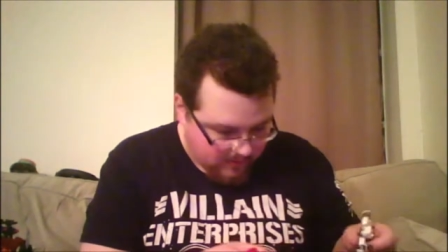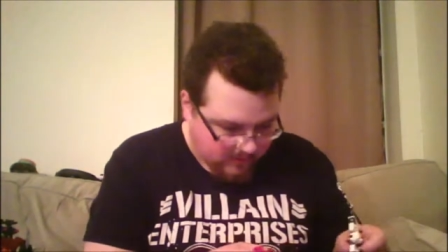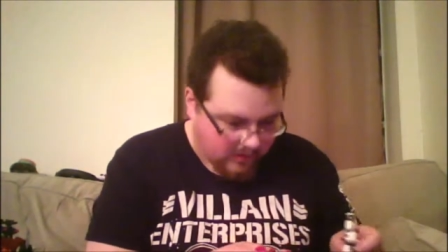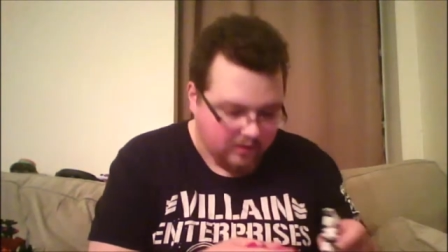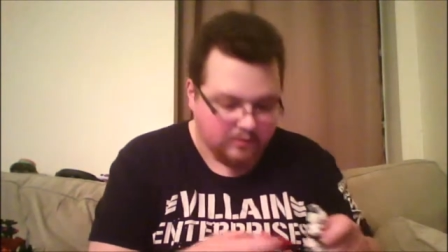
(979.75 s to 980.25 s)

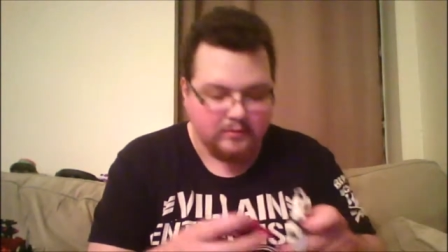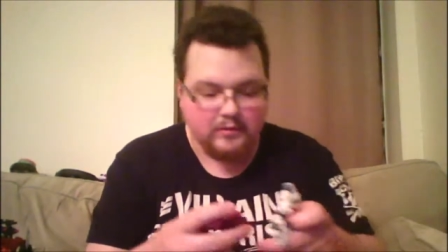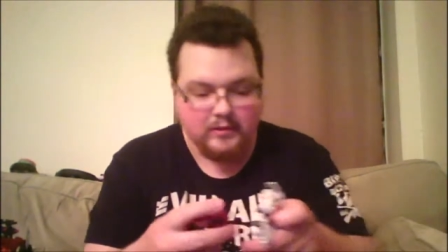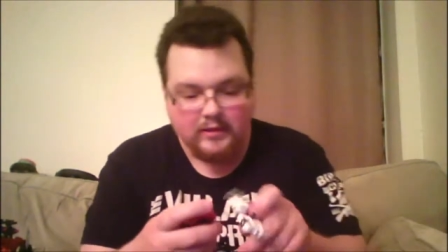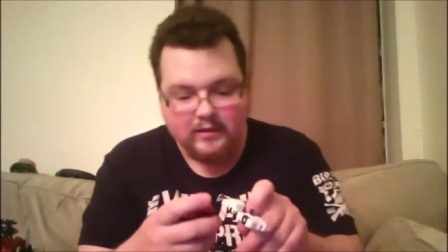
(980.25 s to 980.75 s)
Oh.
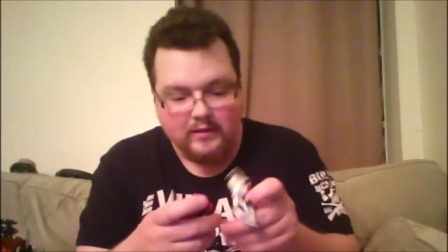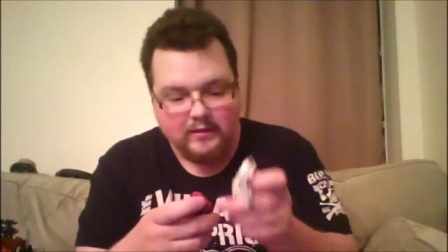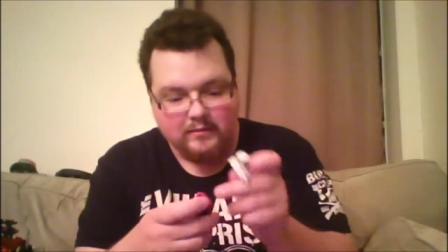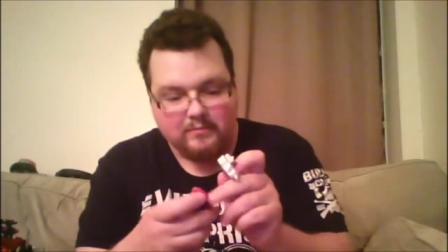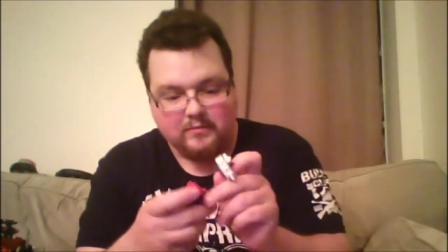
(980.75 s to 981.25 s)

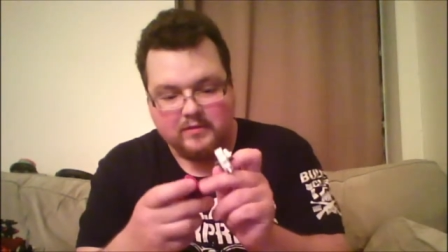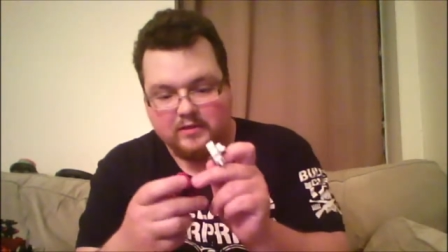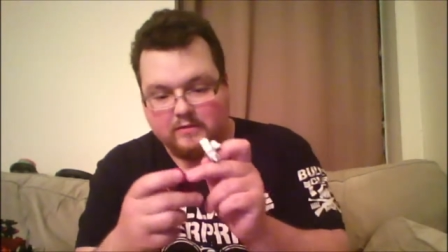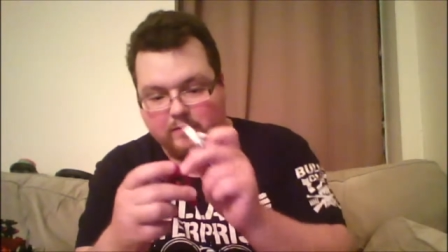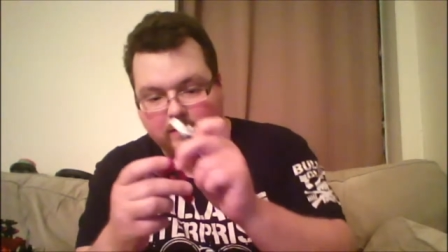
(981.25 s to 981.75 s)

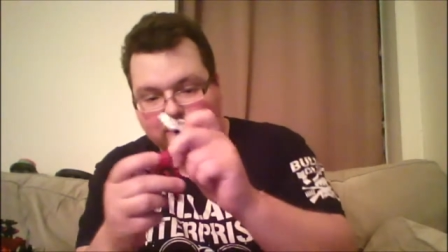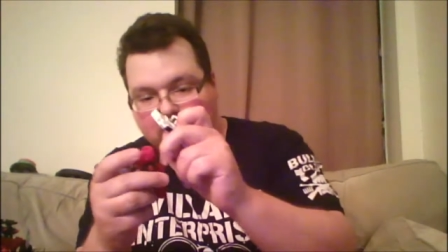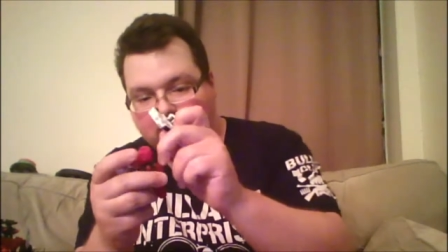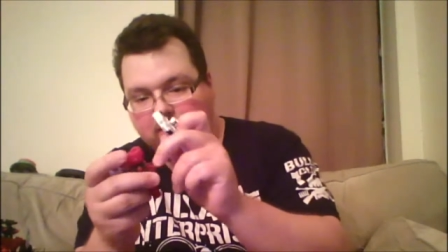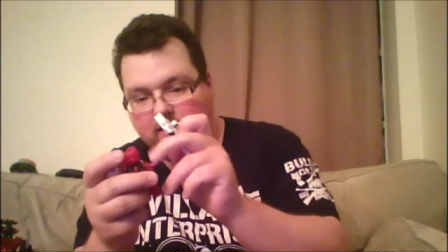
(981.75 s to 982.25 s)
Flip
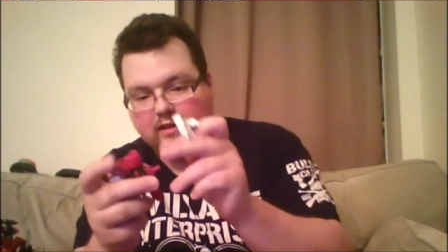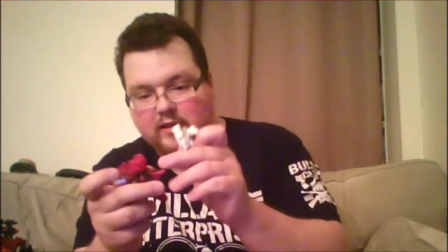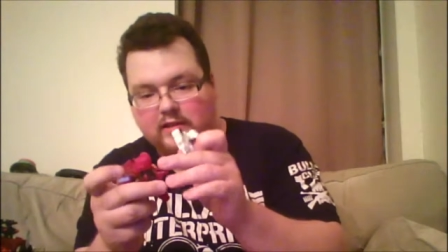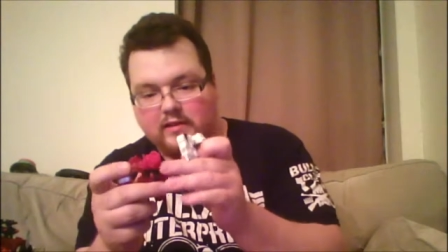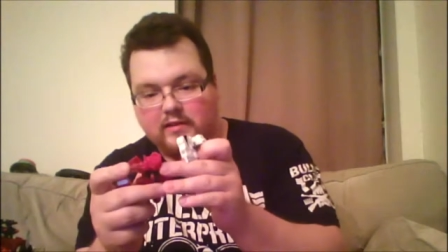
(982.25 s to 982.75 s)
out
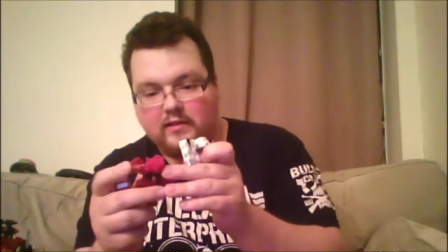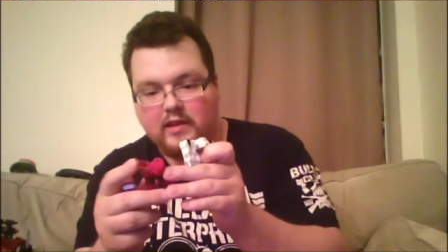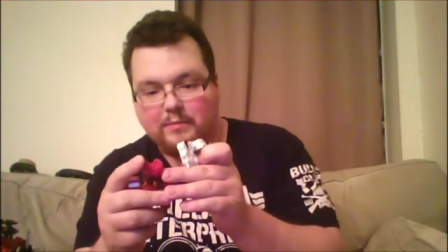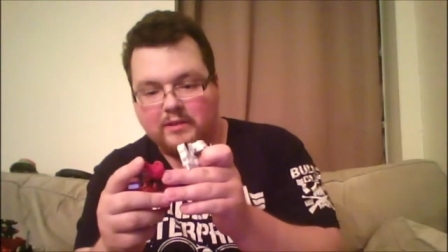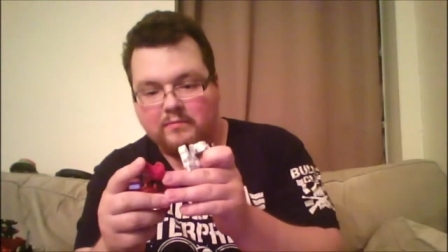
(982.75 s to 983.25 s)
this
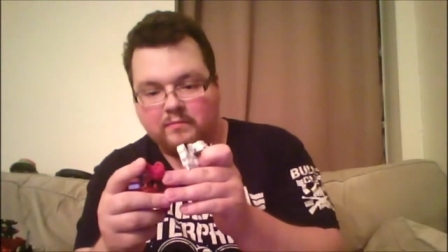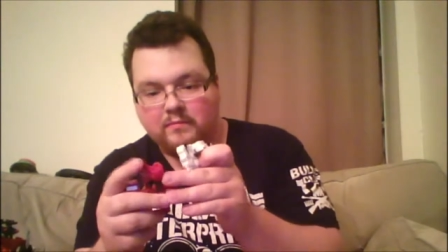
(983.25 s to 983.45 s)
nubbin.